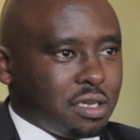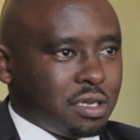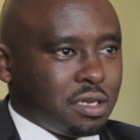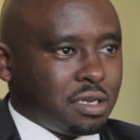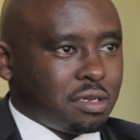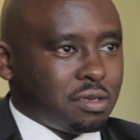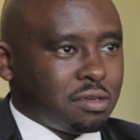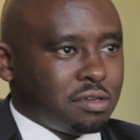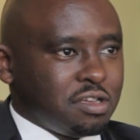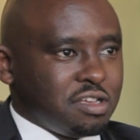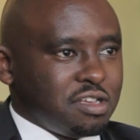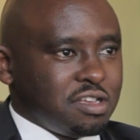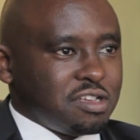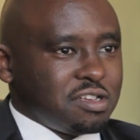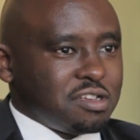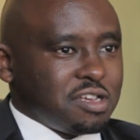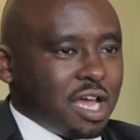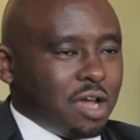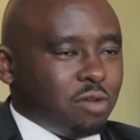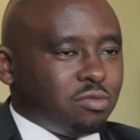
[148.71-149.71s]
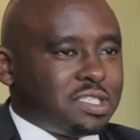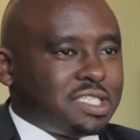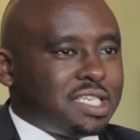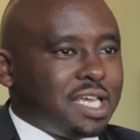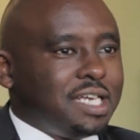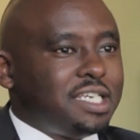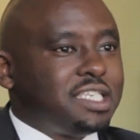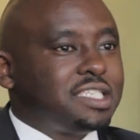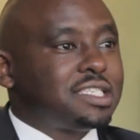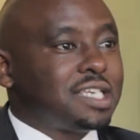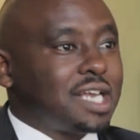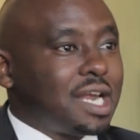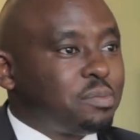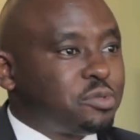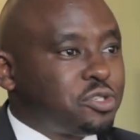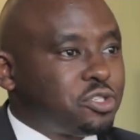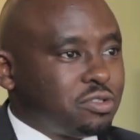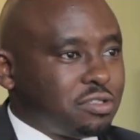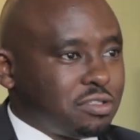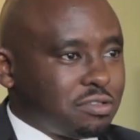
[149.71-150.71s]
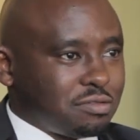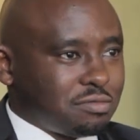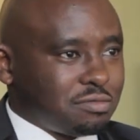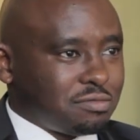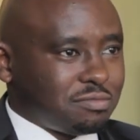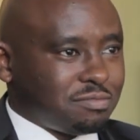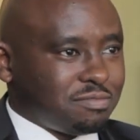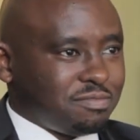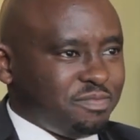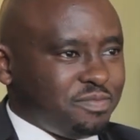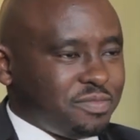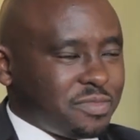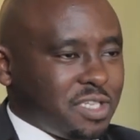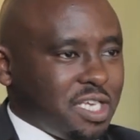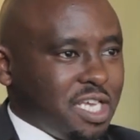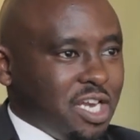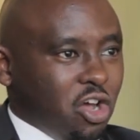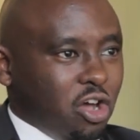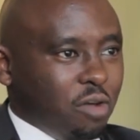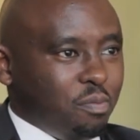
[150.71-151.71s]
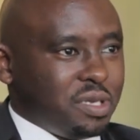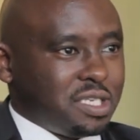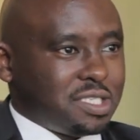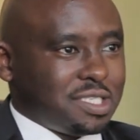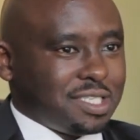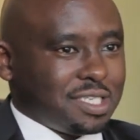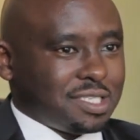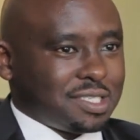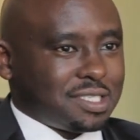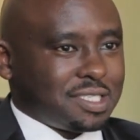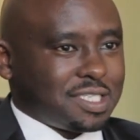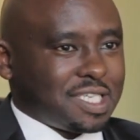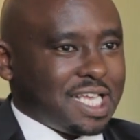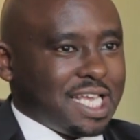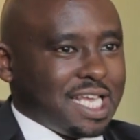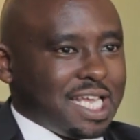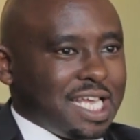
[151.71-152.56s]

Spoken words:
I would say a disruption in our business.